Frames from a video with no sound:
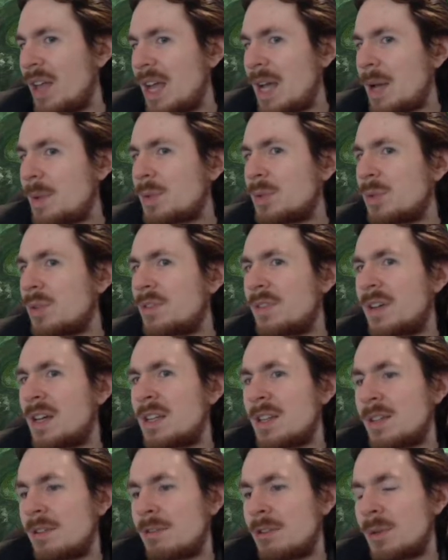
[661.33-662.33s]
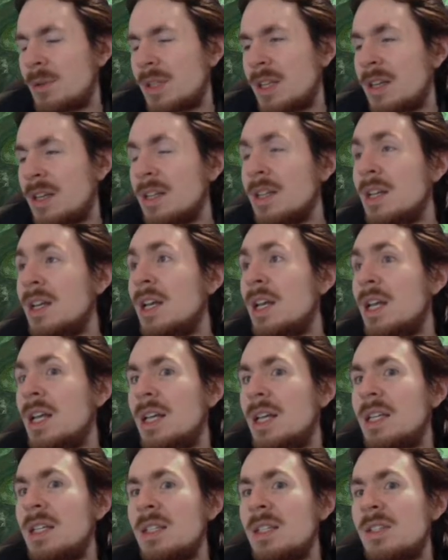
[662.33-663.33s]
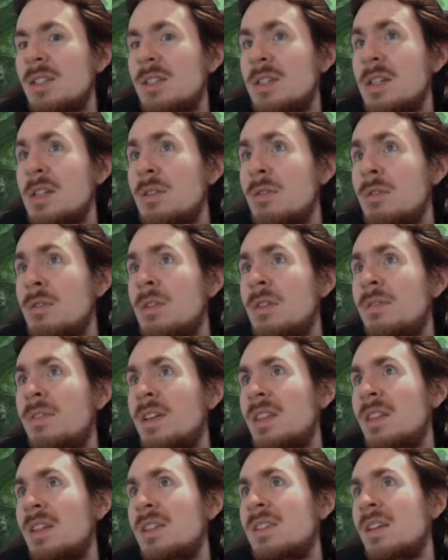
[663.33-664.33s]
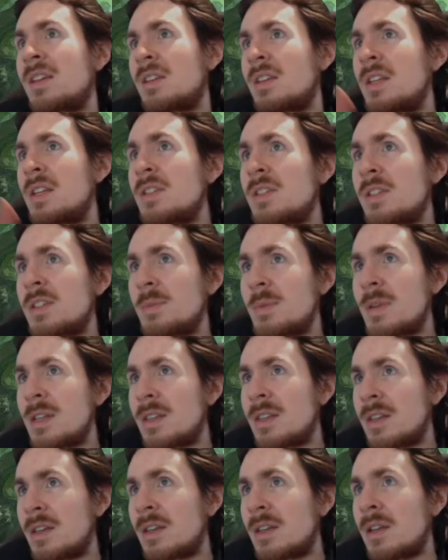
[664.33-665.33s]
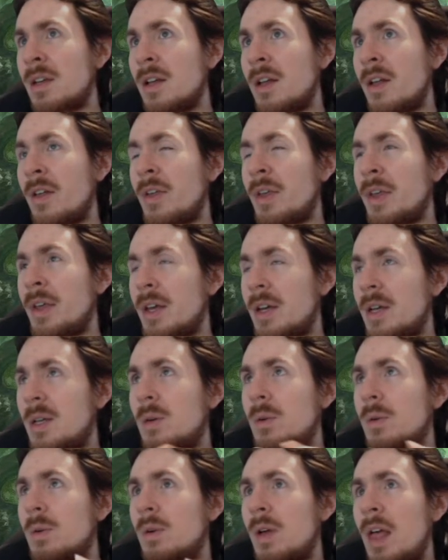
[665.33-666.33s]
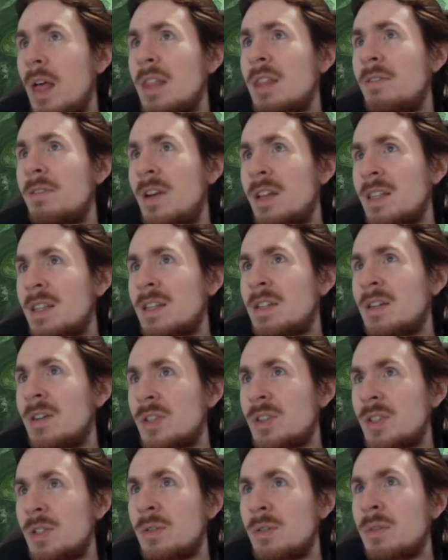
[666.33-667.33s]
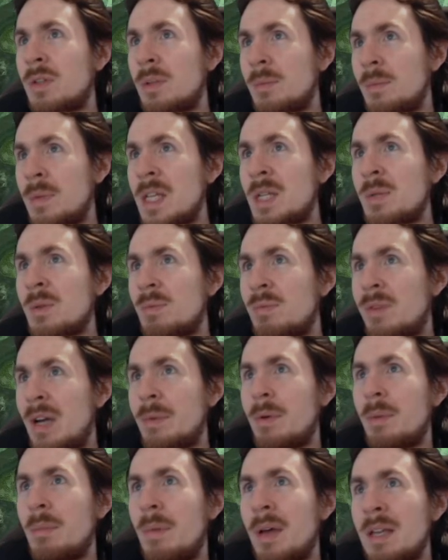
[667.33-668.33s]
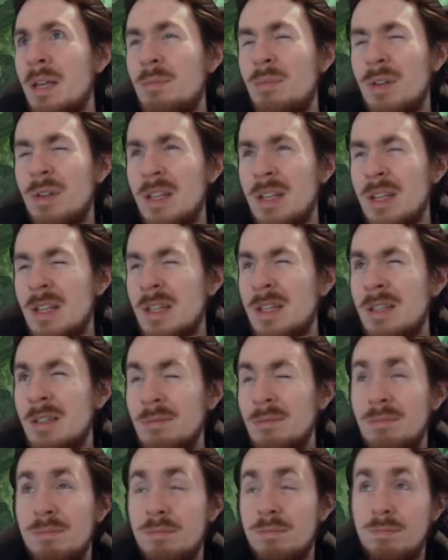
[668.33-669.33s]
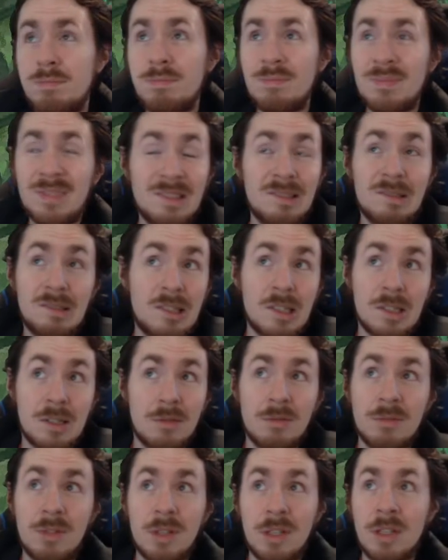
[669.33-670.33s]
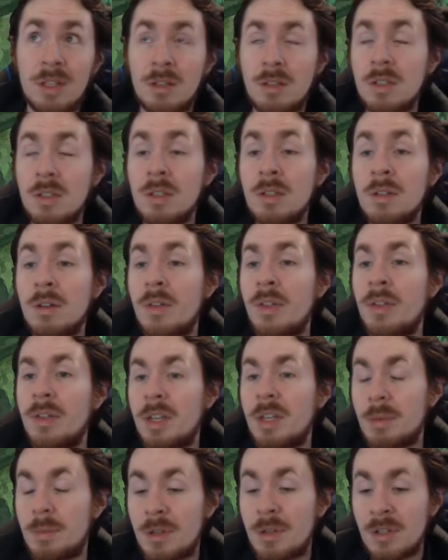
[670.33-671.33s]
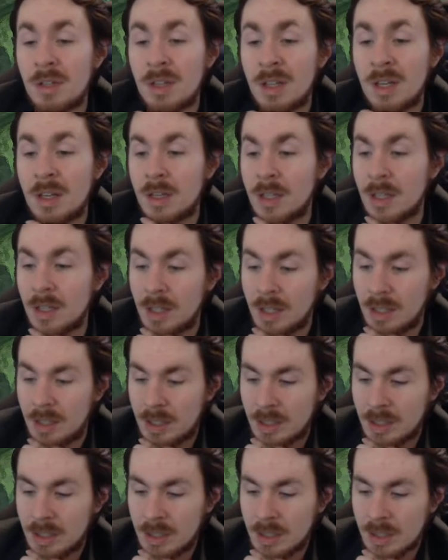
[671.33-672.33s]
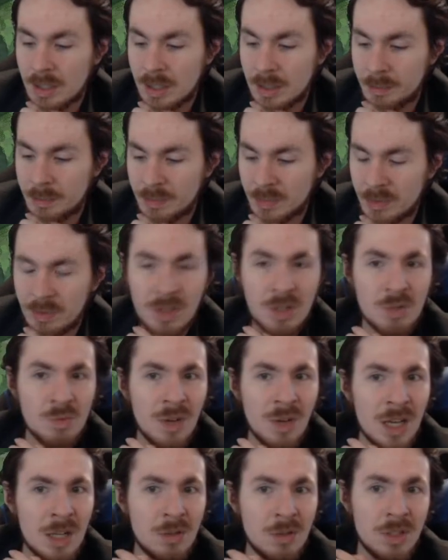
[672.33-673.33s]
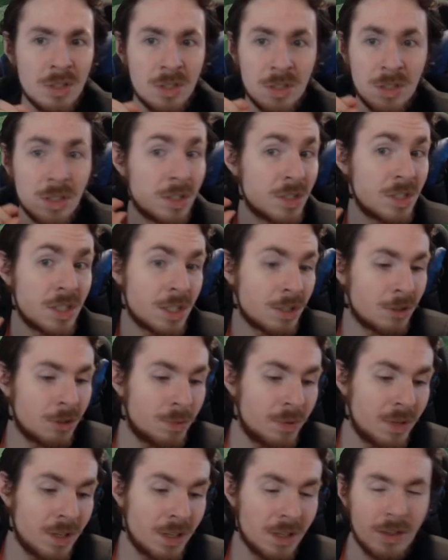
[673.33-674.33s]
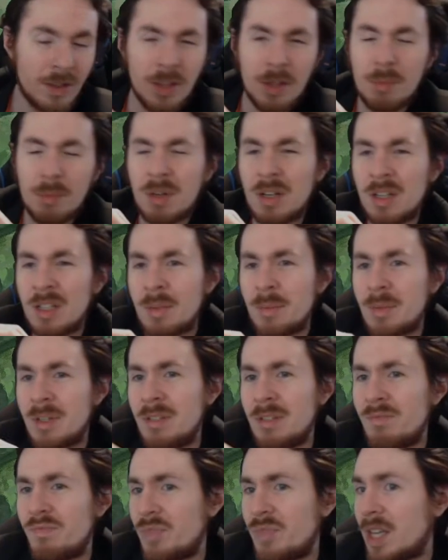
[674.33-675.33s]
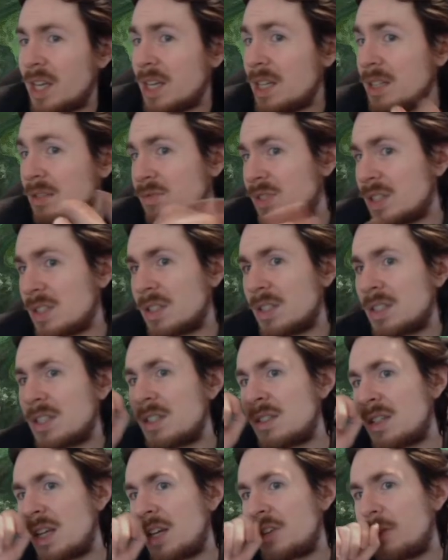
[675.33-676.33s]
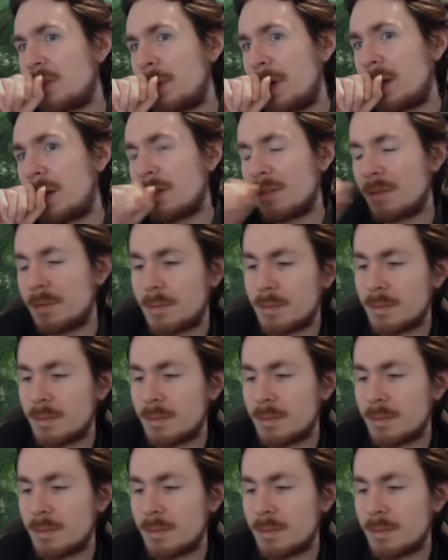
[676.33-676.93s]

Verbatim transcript: absolutely fine. Nothing wrong with that. In standard, the fact that it's not an instant speed thing, and the fact that it also competes with primal might pretty it doesn't really look good compared to that is um, a reason why it's going to see zero play. But unlimited, yeah, yeah, this isn't actually bad.